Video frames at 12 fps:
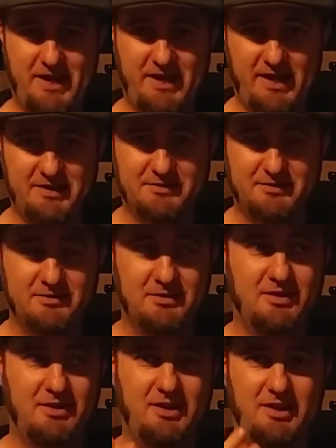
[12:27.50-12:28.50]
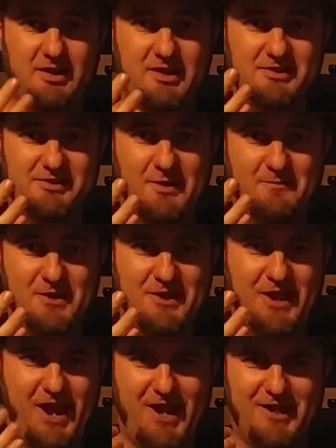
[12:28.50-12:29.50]
badass. It is
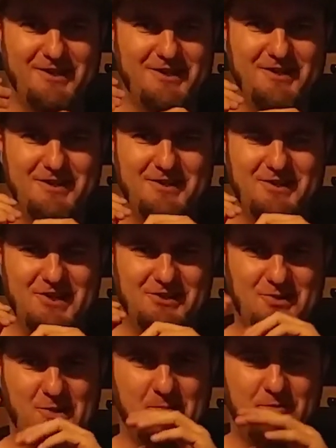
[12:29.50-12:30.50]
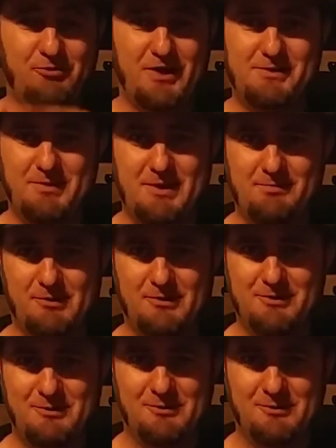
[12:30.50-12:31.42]
something that is going to impress people